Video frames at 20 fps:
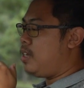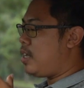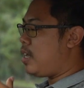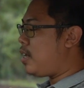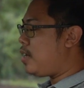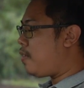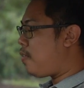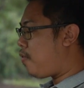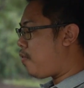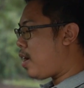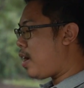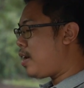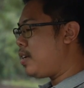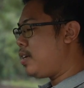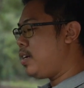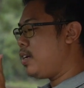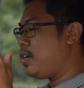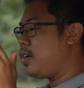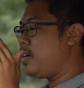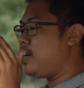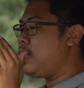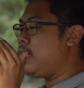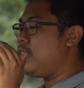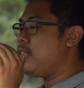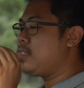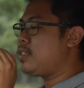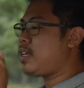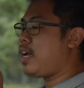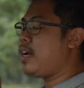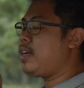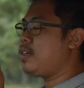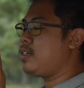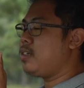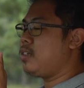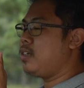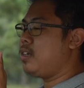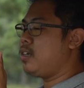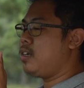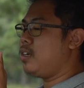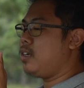at the front here inside
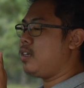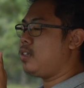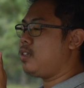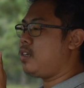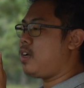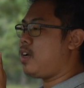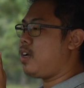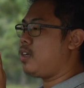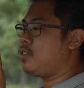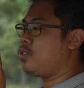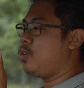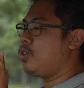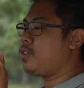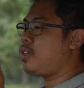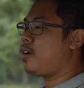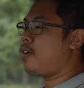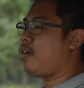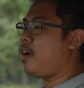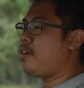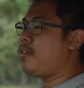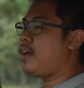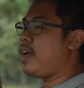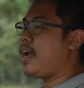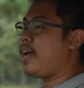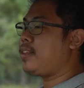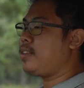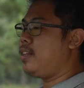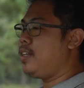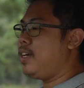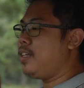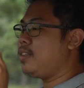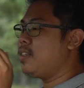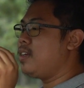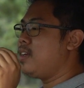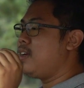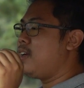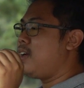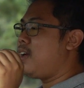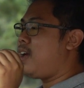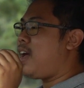the Toyota Crown Athlete,
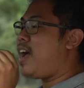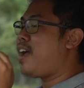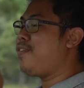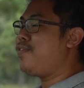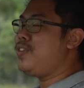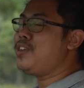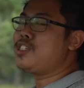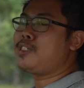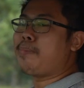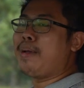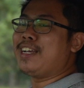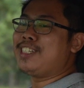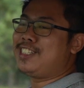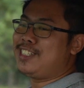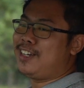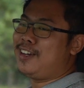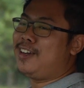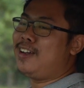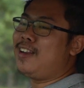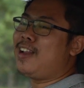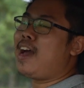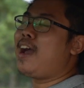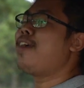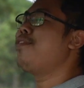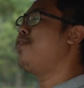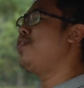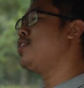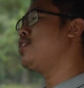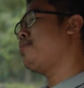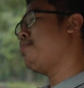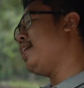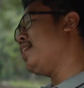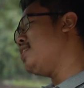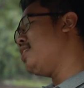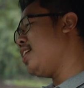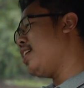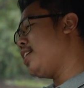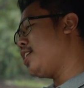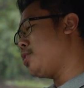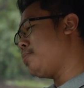I feel special, I feel
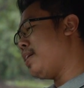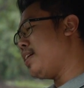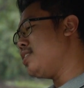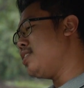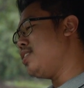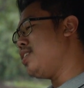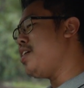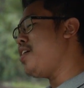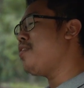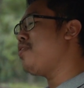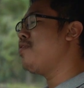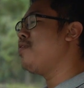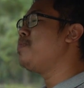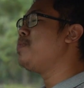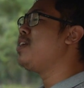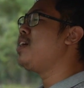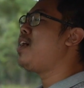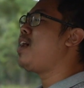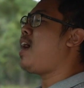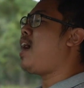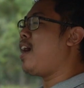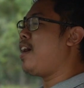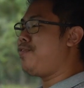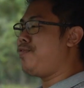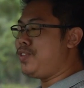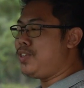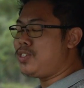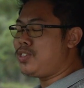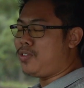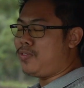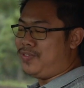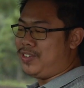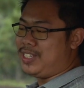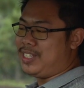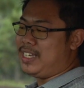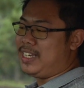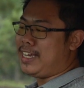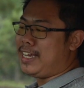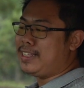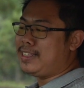expensive, I feel
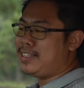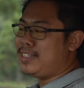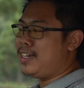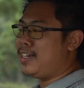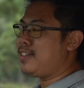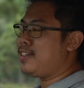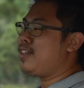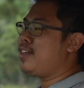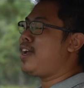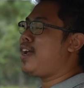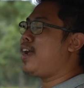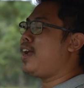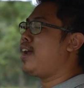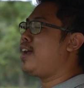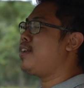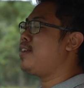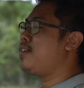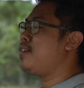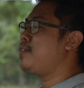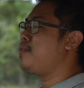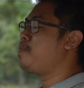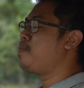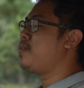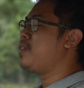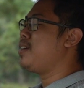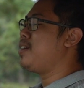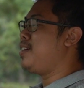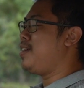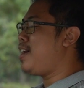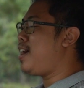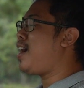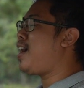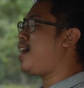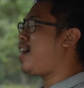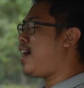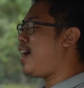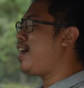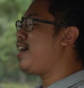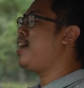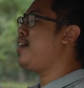sophisticated, and yeah,
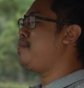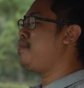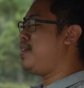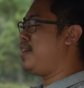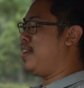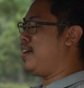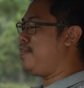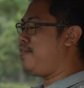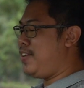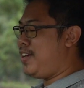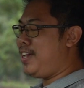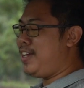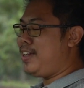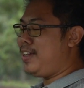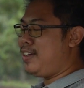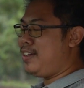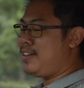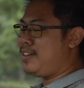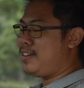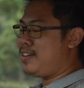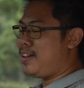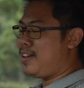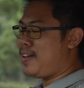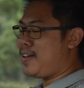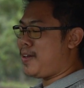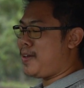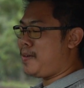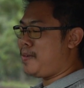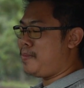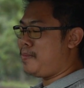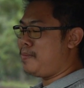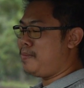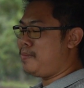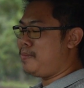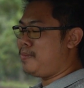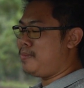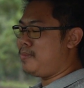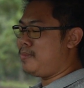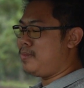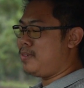I am loving
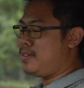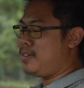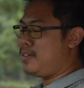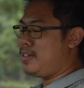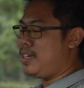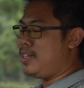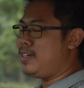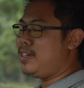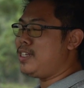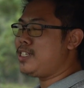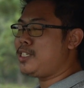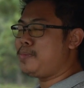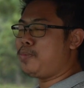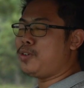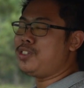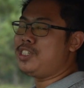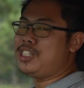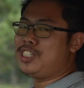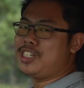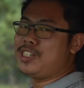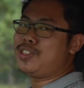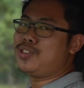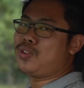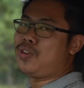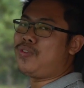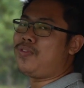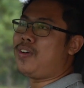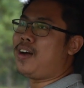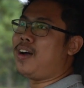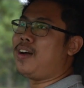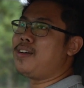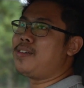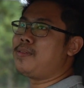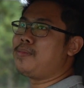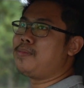in this position so far.